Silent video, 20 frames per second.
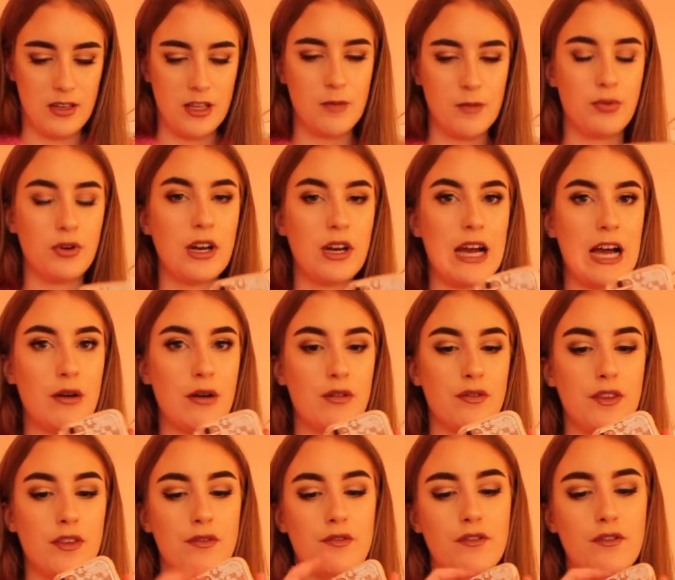You pull it out
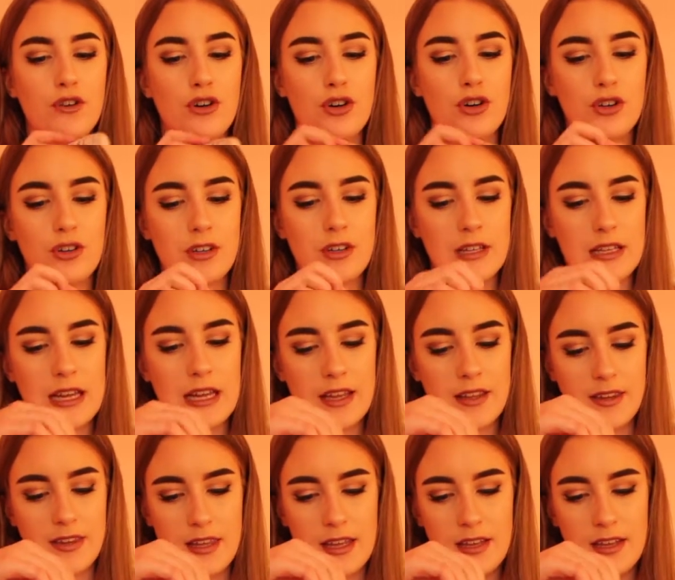of the phone
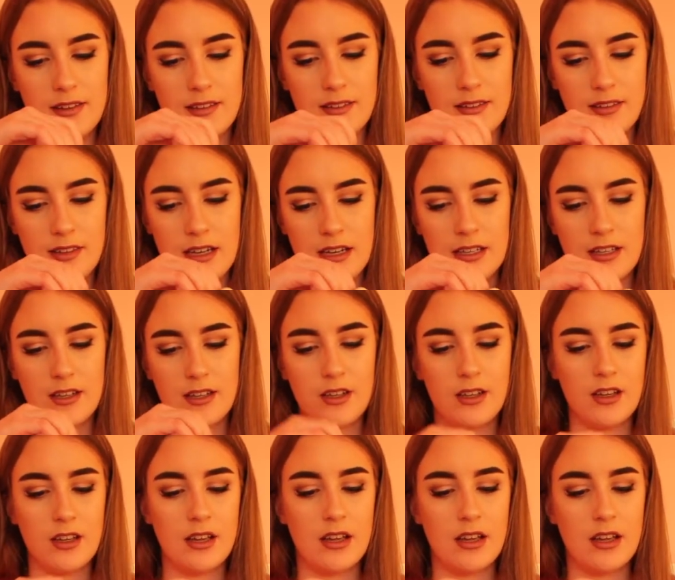like this, and